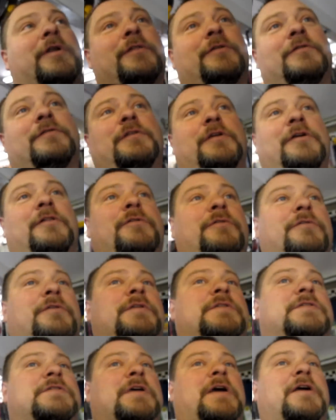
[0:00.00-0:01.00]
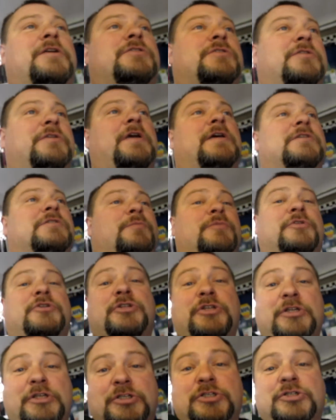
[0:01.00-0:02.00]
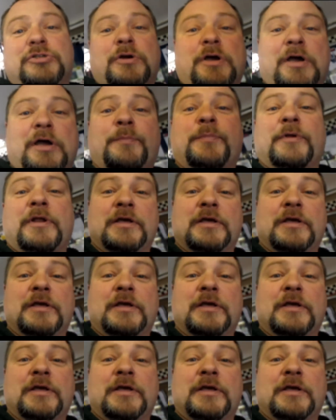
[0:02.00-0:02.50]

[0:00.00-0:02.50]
another dealer that actually has a machine shop